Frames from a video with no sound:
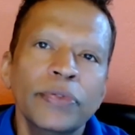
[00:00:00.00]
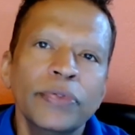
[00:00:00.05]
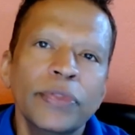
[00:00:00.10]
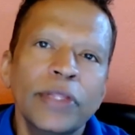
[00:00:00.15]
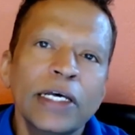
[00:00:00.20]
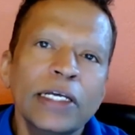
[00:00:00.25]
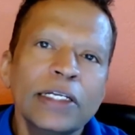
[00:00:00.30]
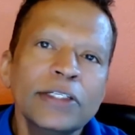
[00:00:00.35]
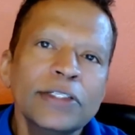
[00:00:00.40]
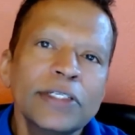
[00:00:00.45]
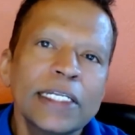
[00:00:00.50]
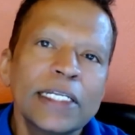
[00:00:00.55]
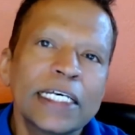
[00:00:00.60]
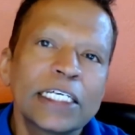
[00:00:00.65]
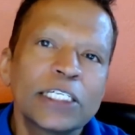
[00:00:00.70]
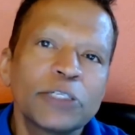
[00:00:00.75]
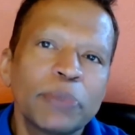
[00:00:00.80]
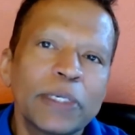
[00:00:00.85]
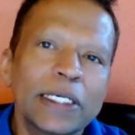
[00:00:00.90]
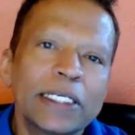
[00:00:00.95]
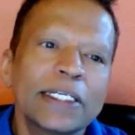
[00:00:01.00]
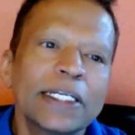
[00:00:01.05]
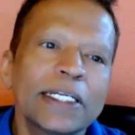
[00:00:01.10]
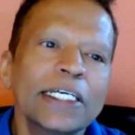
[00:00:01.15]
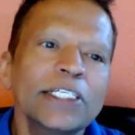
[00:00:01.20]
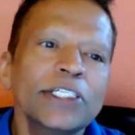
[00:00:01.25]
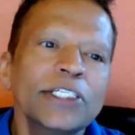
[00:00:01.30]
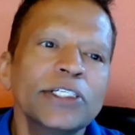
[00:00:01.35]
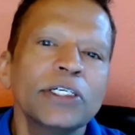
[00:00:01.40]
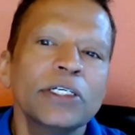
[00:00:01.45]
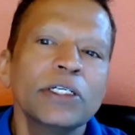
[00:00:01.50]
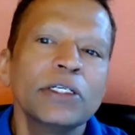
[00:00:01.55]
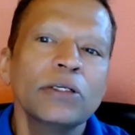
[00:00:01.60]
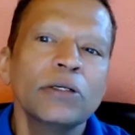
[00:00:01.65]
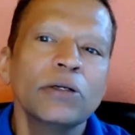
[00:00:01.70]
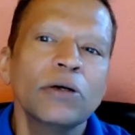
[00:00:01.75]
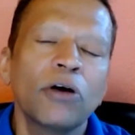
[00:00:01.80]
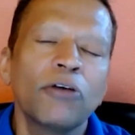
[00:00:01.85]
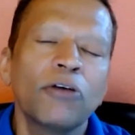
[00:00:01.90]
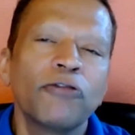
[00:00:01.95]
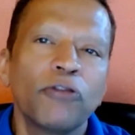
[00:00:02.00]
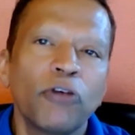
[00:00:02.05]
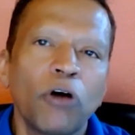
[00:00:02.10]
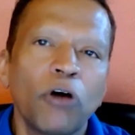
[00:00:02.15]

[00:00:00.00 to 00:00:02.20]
there is an expectation of